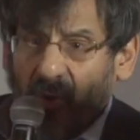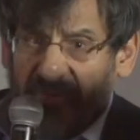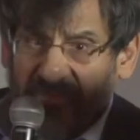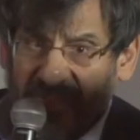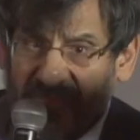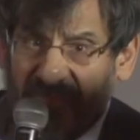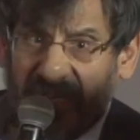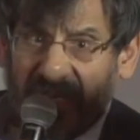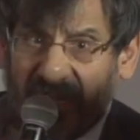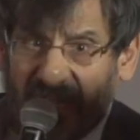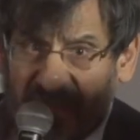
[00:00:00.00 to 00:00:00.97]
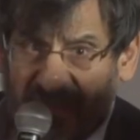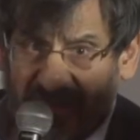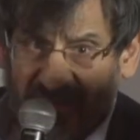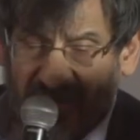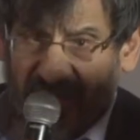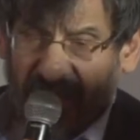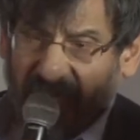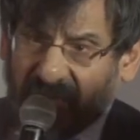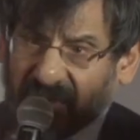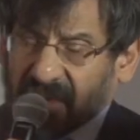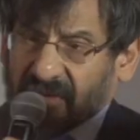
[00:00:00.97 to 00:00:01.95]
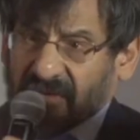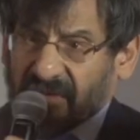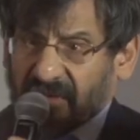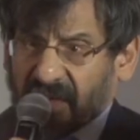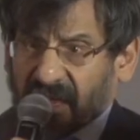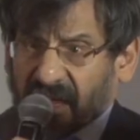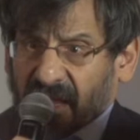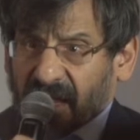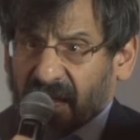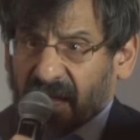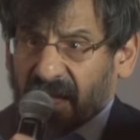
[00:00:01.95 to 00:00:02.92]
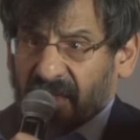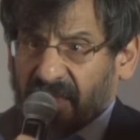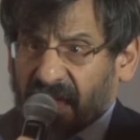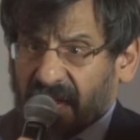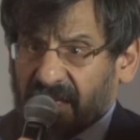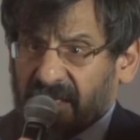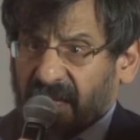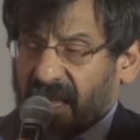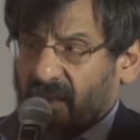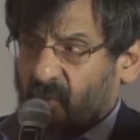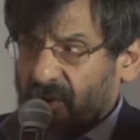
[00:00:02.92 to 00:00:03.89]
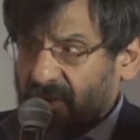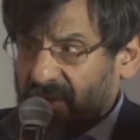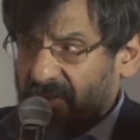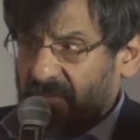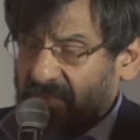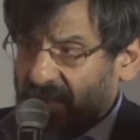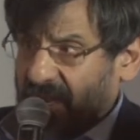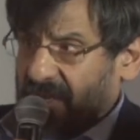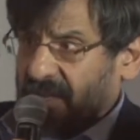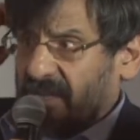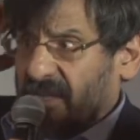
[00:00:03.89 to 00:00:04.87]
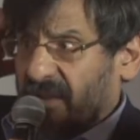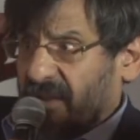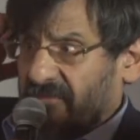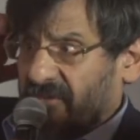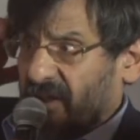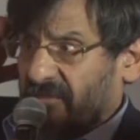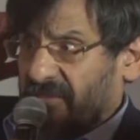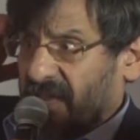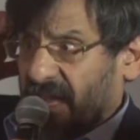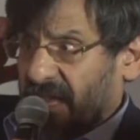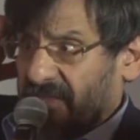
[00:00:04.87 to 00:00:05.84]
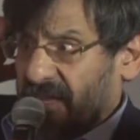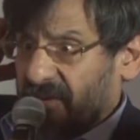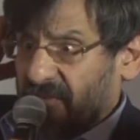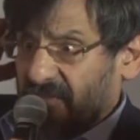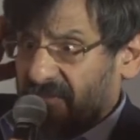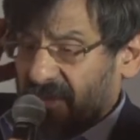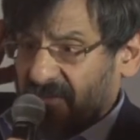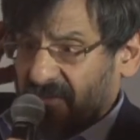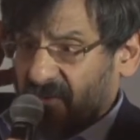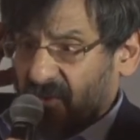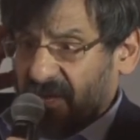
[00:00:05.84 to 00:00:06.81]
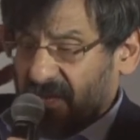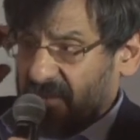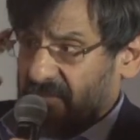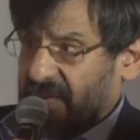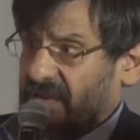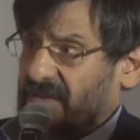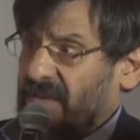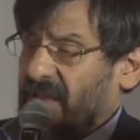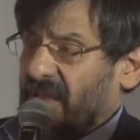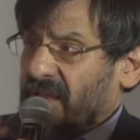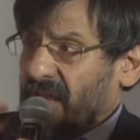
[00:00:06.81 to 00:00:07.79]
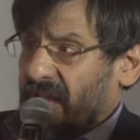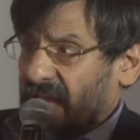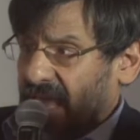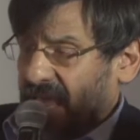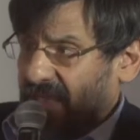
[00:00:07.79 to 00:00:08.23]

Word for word: All of this tends to suggest uh, that a workers' party of, of the kind that NUMSA is talking about uh,